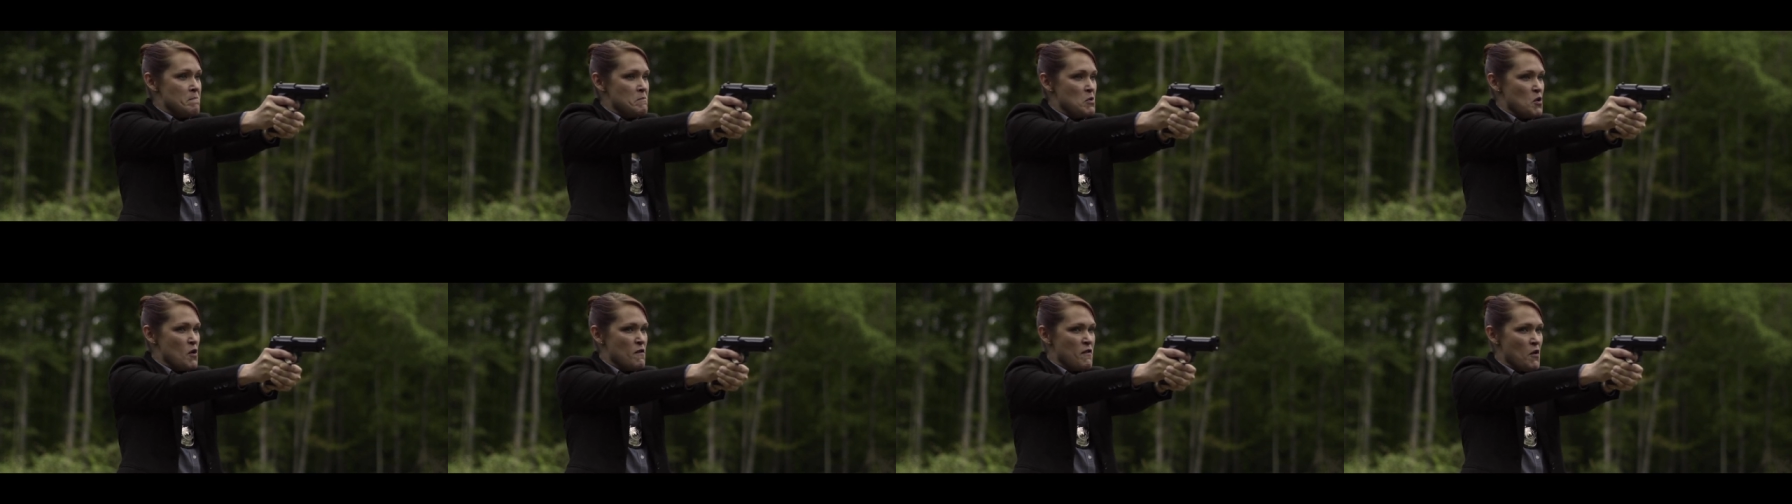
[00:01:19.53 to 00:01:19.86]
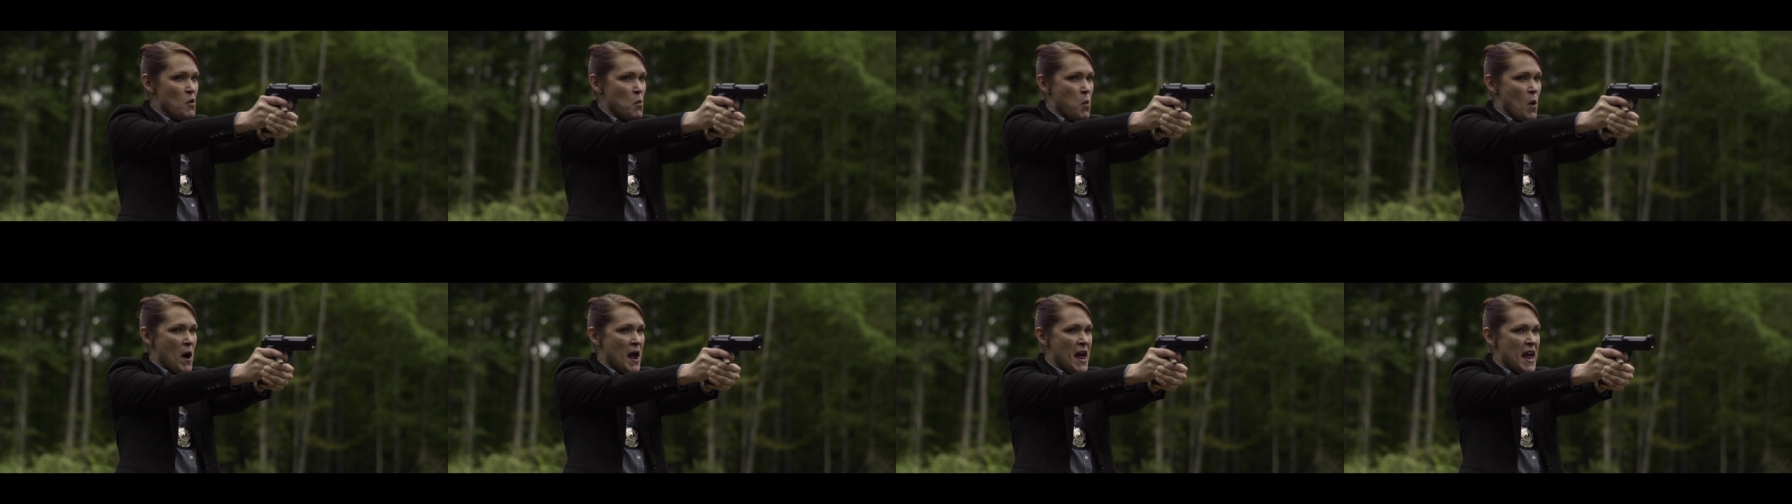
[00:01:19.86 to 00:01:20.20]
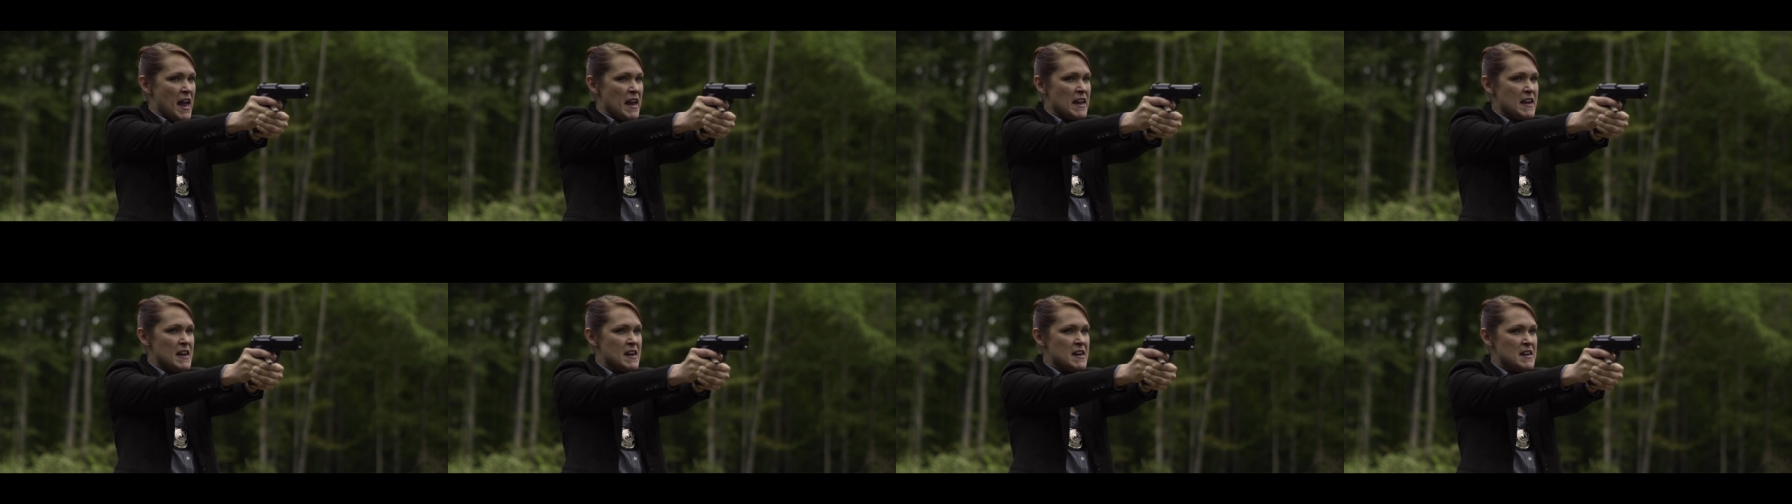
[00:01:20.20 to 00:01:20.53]
Move
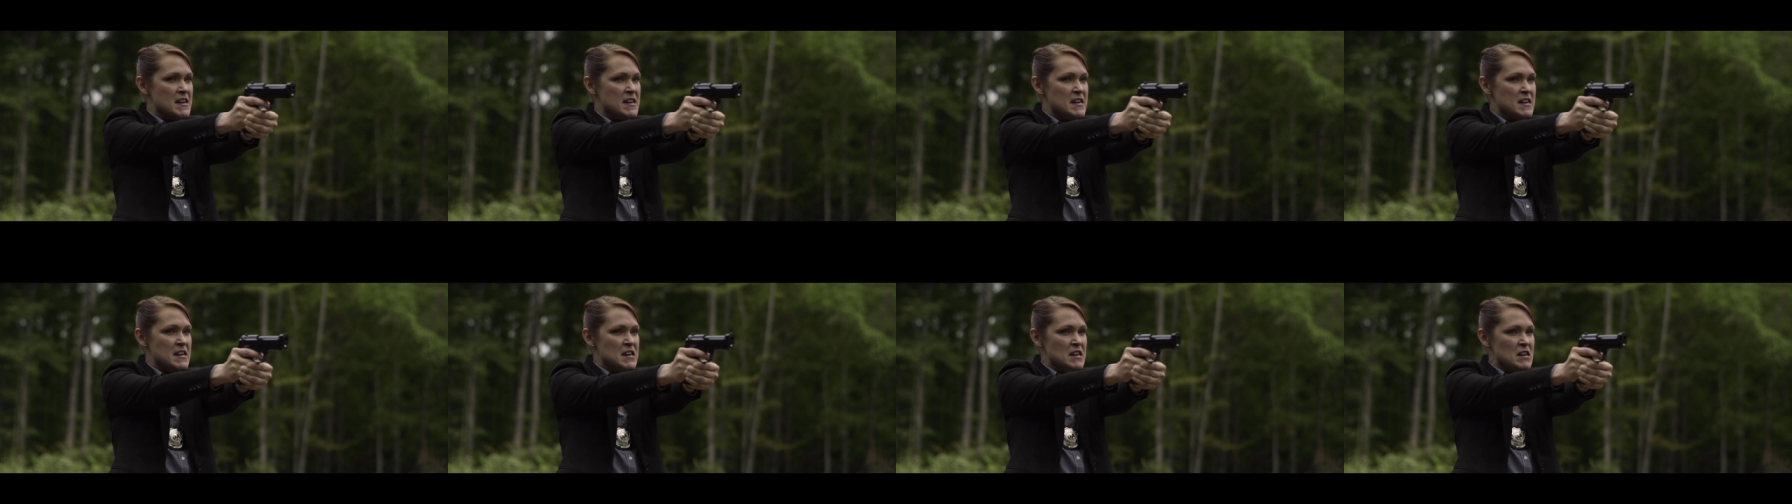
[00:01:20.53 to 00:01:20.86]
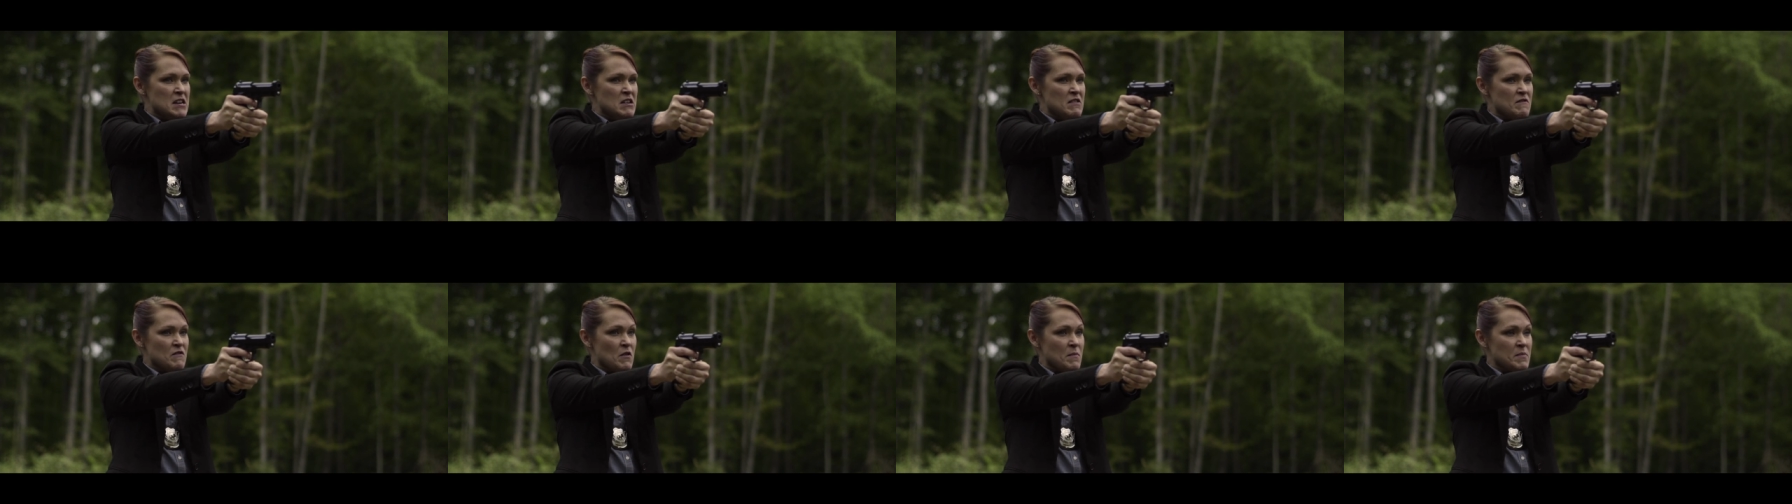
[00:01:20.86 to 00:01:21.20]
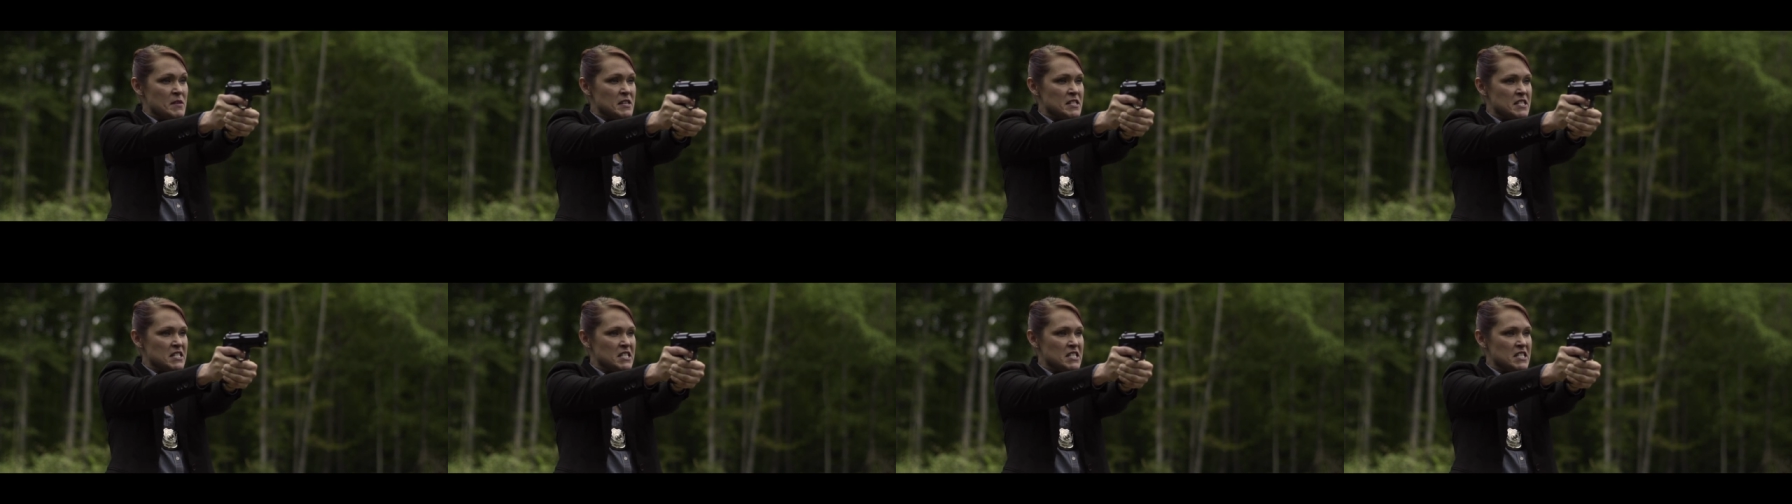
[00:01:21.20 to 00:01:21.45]
away from the